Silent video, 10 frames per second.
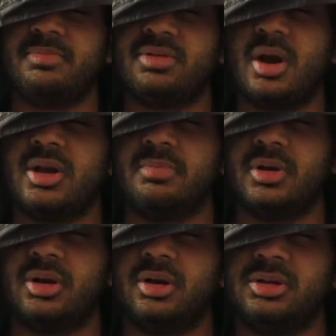brought up
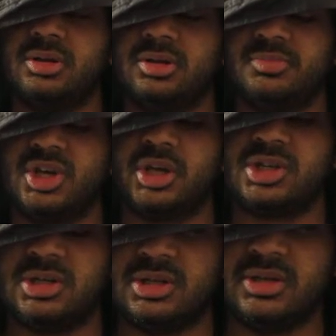an
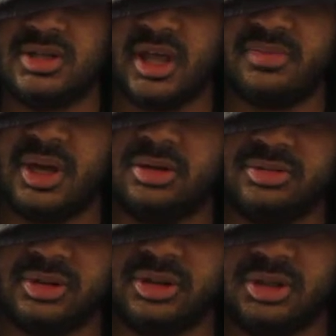objection to the death
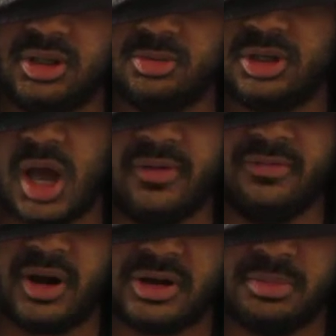penalty, and he got
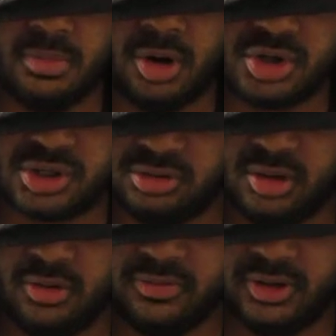very emotional
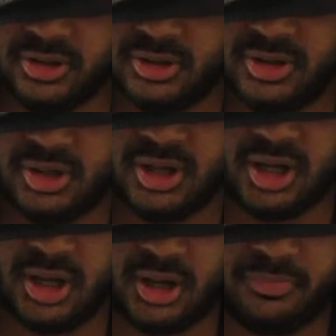over it
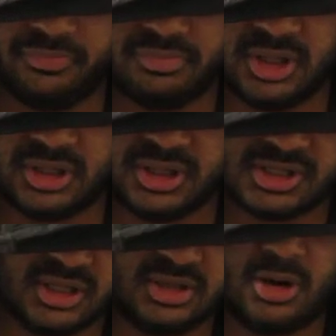because
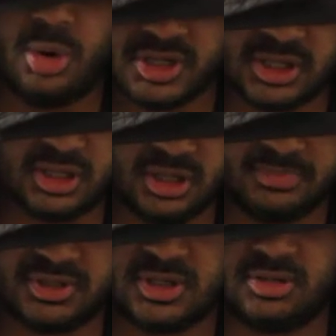there was a
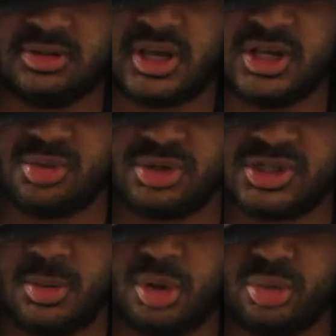particular case where
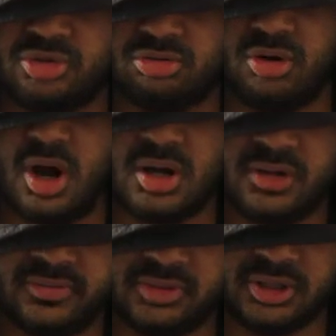someone was
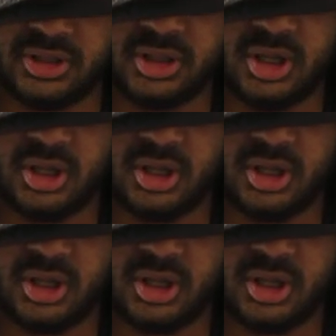wrongfully